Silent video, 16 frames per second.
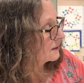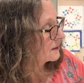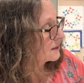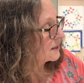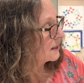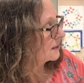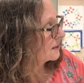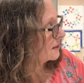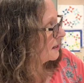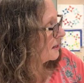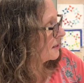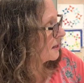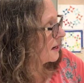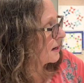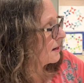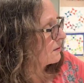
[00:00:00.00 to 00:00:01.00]

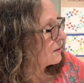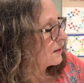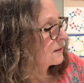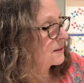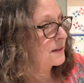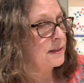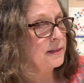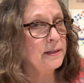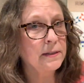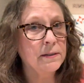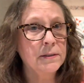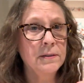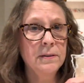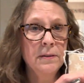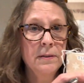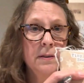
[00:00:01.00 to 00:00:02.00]
16 count, I think.
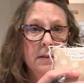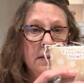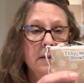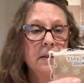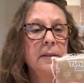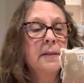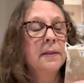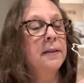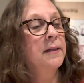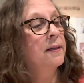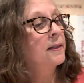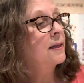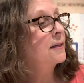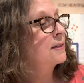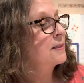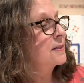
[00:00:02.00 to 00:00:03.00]

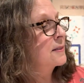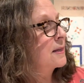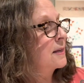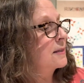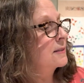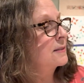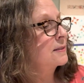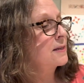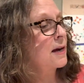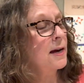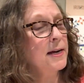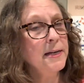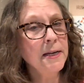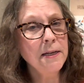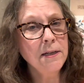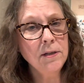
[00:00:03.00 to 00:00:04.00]
And it says
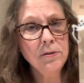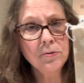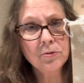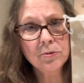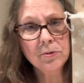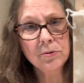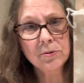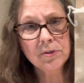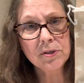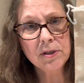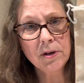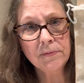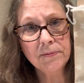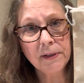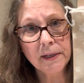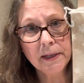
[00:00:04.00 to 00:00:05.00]
tiny neutral
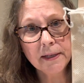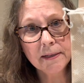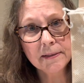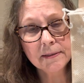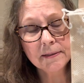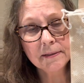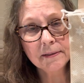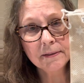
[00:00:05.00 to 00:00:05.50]
snowflakes.